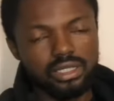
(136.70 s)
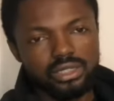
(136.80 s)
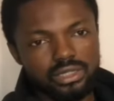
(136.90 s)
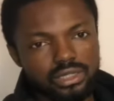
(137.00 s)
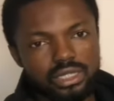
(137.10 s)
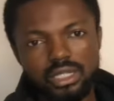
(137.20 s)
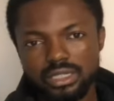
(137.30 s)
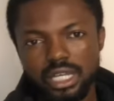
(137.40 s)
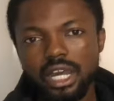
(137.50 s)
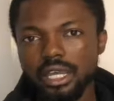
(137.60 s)
It doesn't
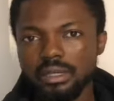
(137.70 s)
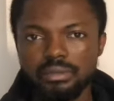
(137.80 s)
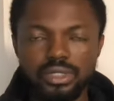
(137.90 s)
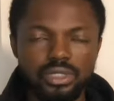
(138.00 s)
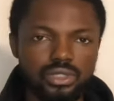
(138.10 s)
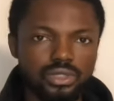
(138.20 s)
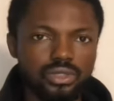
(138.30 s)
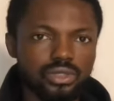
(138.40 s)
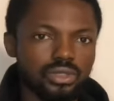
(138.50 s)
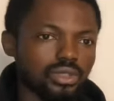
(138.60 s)
take time, you
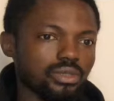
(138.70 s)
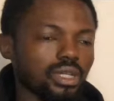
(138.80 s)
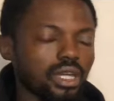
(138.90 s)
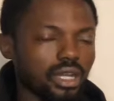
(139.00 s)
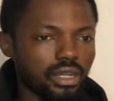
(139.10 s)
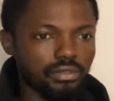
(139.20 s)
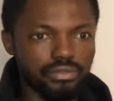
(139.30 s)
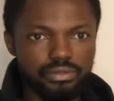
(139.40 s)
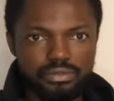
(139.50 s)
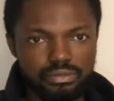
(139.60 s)
know. I've
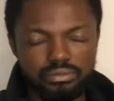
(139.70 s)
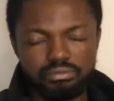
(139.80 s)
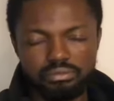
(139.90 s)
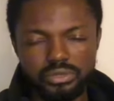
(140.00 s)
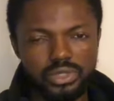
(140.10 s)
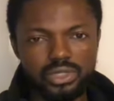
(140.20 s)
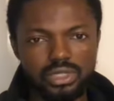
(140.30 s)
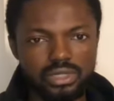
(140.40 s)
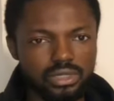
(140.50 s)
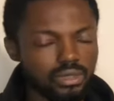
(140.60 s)

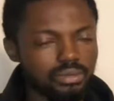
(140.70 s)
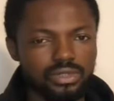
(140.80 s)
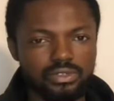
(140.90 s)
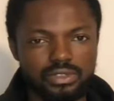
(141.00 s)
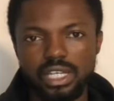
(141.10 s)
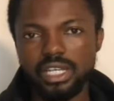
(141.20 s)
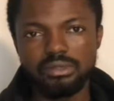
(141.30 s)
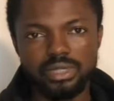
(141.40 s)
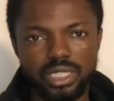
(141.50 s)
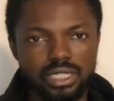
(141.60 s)
used it a couple of
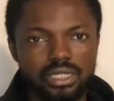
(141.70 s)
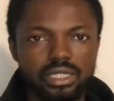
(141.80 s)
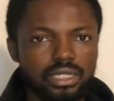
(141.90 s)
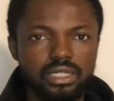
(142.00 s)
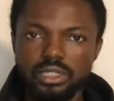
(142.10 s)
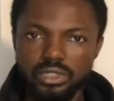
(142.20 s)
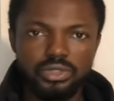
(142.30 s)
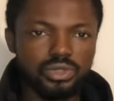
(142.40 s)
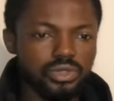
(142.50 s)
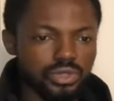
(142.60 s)
times and
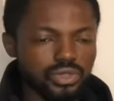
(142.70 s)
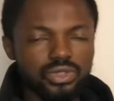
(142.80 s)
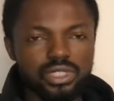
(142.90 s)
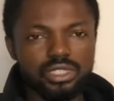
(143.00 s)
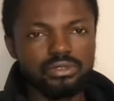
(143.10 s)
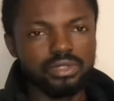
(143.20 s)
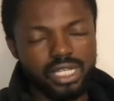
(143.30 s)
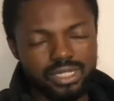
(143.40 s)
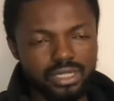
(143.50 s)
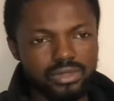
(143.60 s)
you could use it
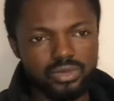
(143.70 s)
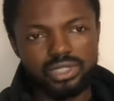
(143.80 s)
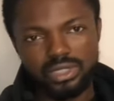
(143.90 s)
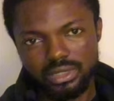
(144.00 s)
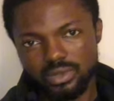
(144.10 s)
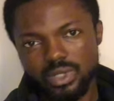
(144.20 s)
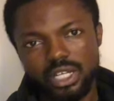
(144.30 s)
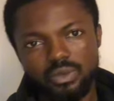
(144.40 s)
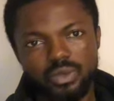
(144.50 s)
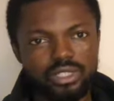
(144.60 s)
at least once in a
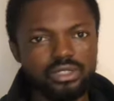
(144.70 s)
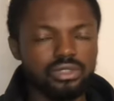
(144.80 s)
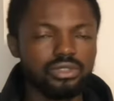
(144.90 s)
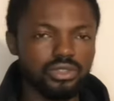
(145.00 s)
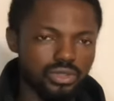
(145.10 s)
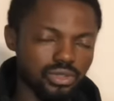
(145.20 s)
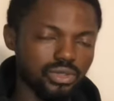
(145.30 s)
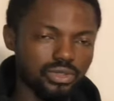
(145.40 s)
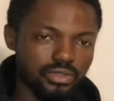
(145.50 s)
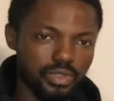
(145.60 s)
while when you
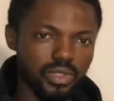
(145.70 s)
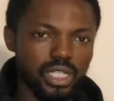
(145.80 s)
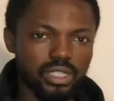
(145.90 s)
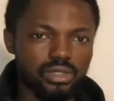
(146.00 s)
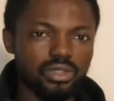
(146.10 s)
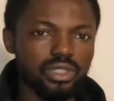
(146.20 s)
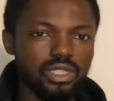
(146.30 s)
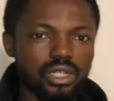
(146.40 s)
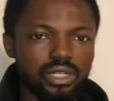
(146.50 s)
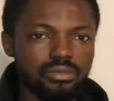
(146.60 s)
don't feel like
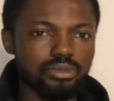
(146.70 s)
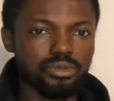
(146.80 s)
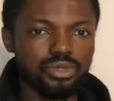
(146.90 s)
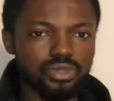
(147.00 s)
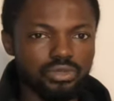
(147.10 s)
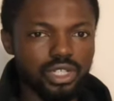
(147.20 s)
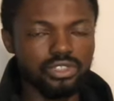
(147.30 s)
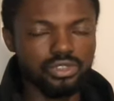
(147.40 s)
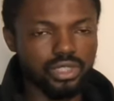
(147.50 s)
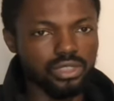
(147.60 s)
going out, maybe to a
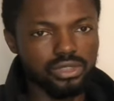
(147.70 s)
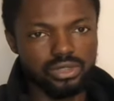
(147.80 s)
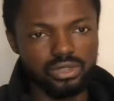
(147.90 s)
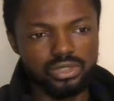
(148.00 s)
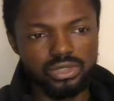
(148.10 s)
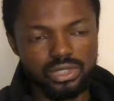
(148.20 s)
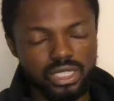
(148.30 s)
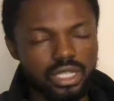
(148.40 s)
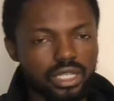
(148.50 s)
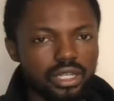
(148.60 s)
restaurant. You could just
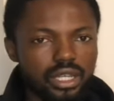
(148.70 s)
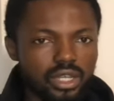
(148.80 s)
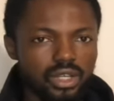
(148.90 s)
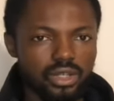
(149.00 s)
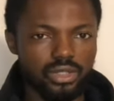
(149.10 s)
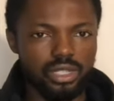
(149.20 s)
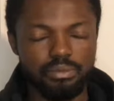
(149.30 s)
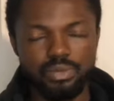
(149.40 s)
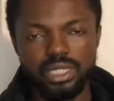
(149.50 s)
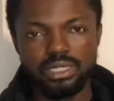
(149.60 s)
stay, order
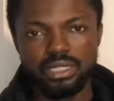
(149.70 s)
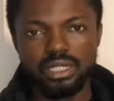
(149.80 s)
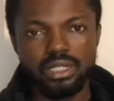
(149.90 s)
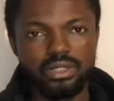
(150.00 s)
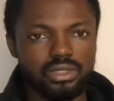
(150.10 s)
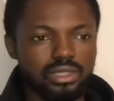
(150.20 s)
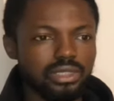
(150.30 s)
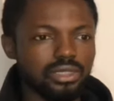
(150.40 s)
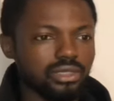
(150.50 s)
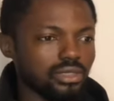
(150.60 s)
a pizza,
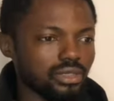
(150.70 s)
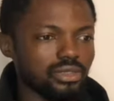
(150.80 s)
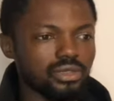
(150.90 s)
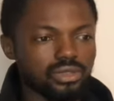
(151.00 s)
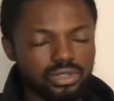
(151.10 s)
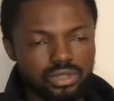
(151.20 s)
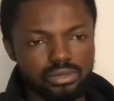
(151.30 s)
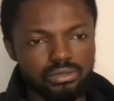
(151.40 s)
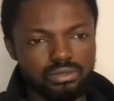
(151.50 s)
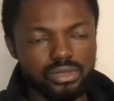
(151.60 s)
order, you know, some